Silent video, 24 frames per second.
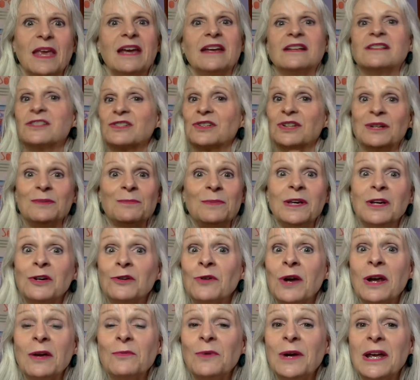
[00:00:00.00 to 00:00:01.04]
it's going to be a
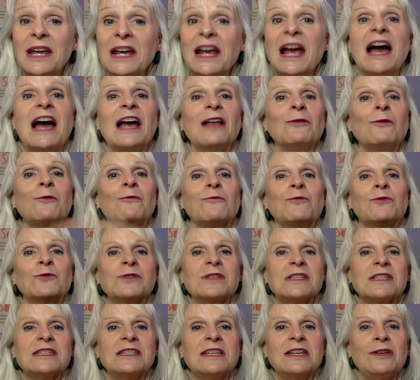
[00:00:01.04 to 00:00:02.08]
great week. I look forward
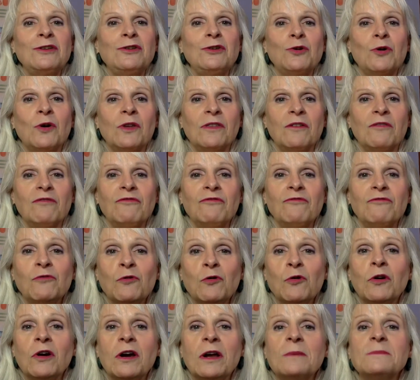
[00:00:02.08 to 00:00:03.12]
to seeing you on the
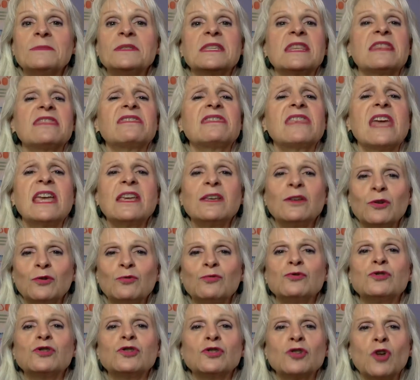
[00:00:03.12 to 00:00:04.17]
forums. Thank you
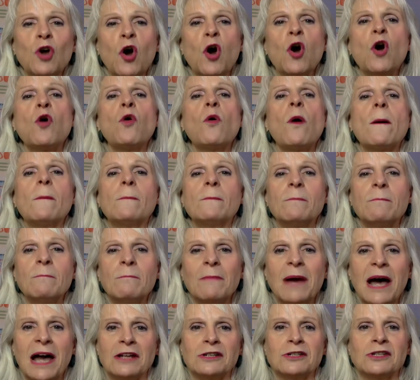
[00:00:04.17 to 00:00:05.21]
so
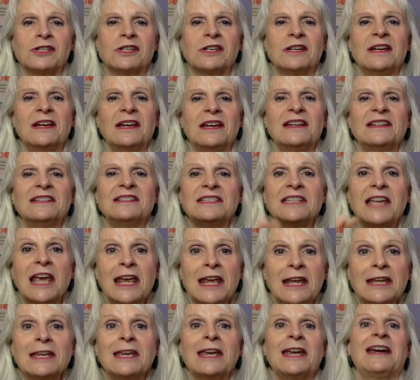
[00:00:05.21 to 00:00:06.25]
much.
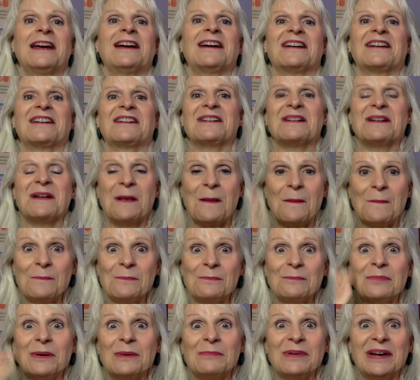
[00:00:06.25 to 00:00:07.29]
Take care.
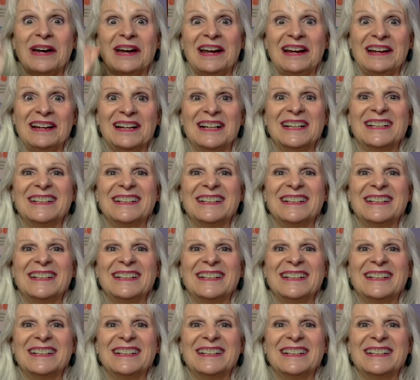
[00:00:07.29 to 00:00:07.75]
Bye-bye.